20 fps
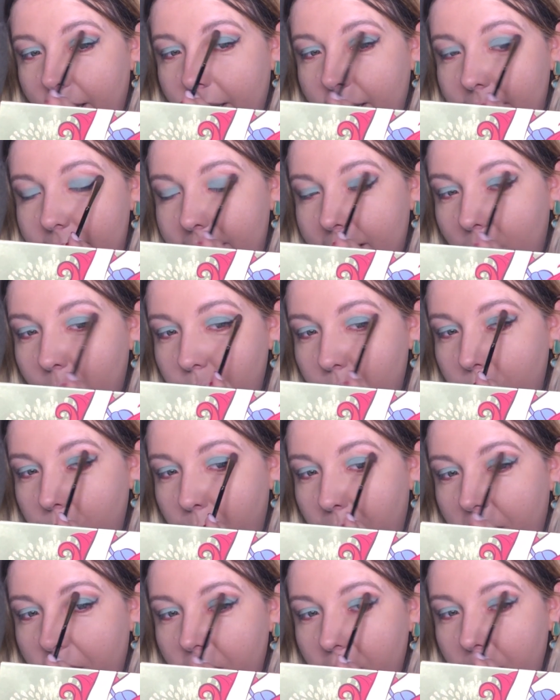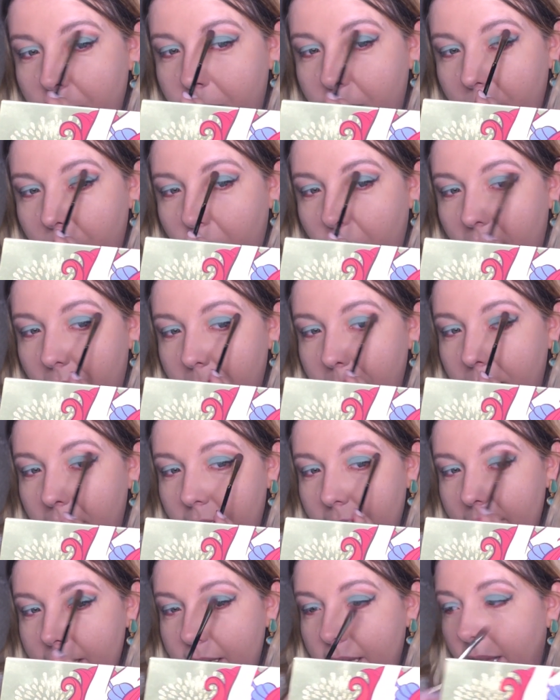it sounds weird, but what I
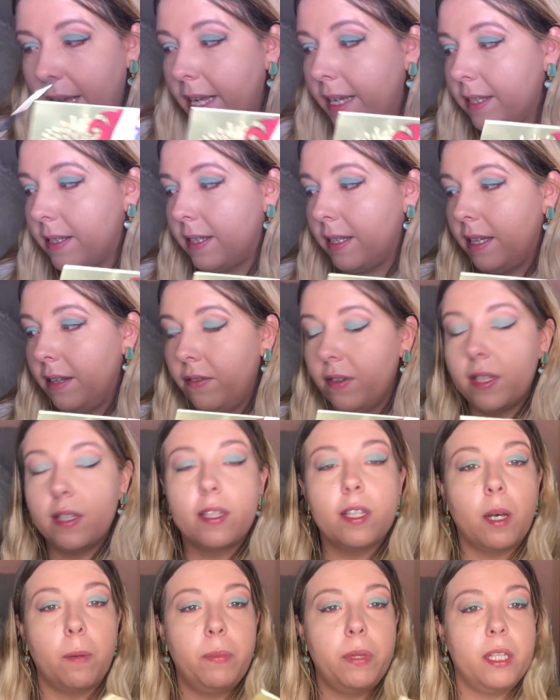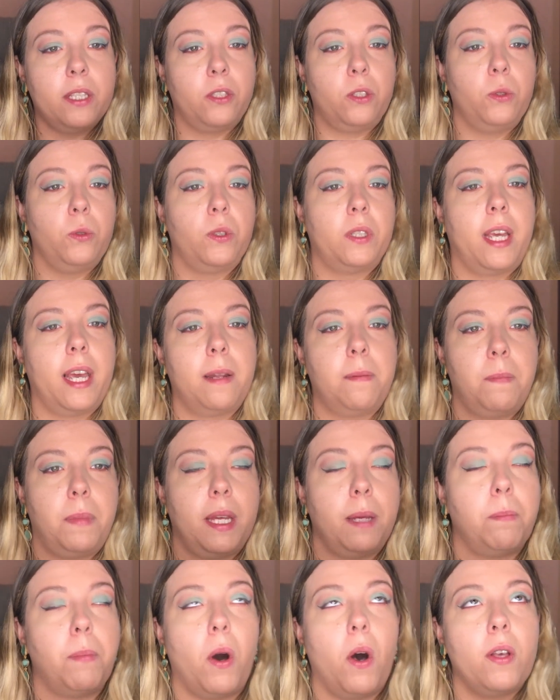mean is like even substitutes can
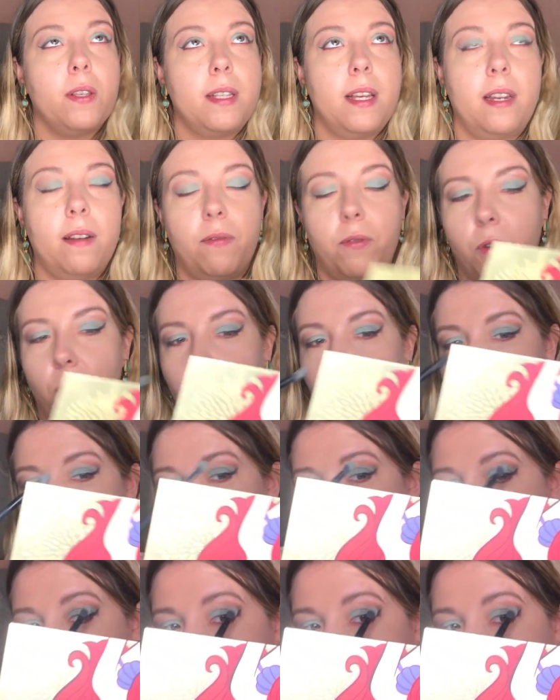be positive or